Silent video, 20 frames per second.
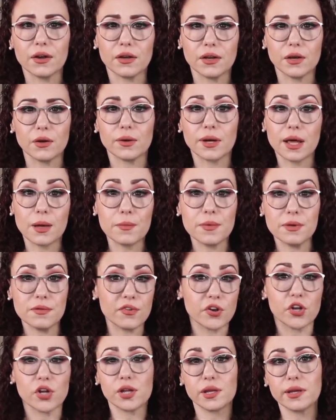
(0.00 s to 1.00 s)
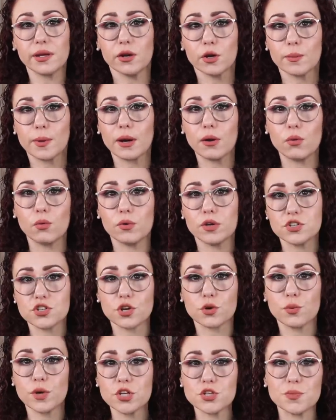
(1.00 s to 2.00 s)
you know, and I'll be very clear about which
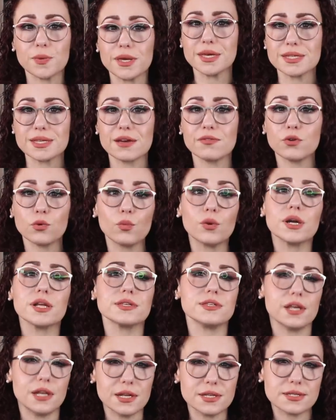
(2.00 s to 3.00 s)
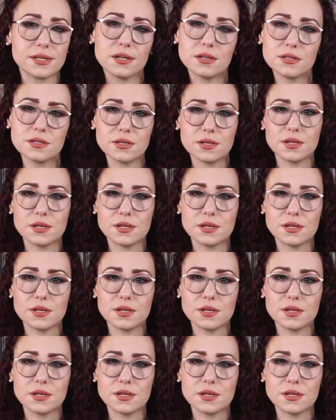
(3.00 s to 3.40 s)
are which because everyone is innocent